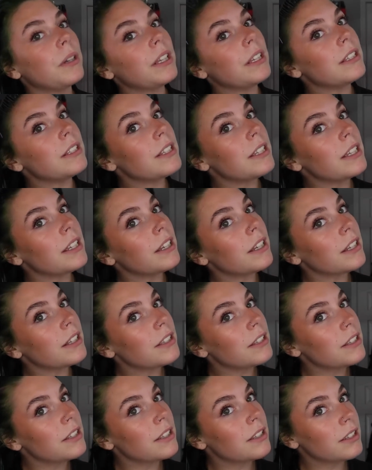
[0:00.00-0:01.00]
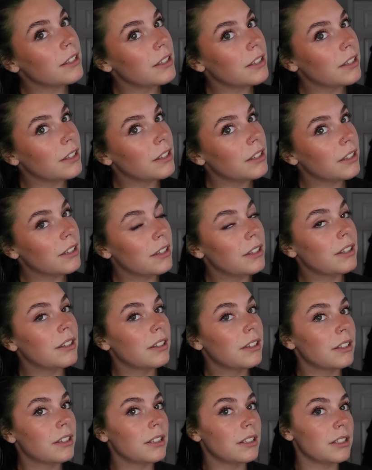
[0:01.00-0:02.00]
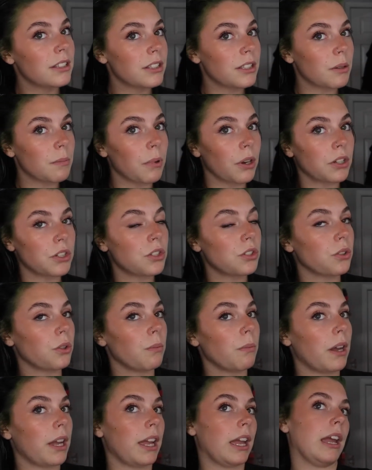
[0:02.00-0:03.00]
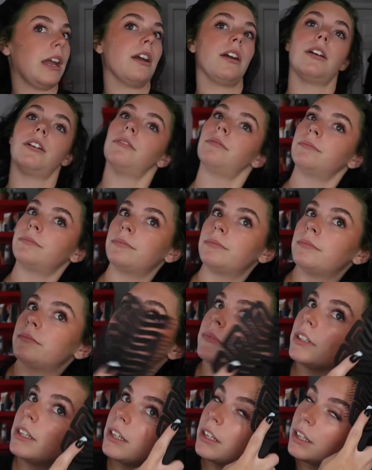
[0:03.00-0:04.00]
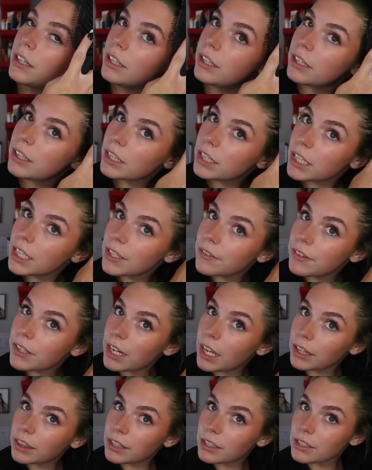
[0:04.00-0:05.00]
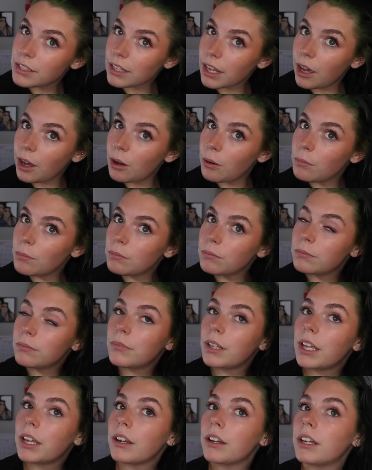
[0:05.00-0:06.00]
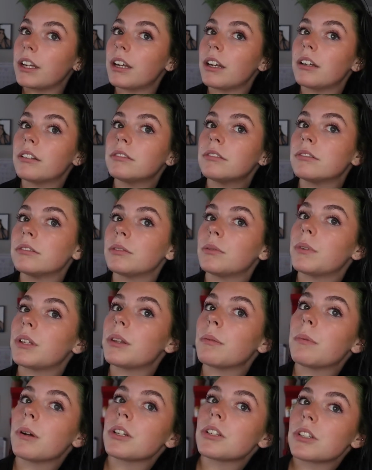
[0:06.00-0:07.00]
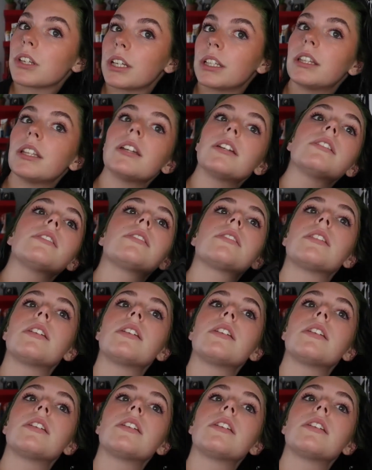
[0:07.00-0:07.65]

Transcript: easy it is to brush through my hair, even at the scalp area with a brush like this.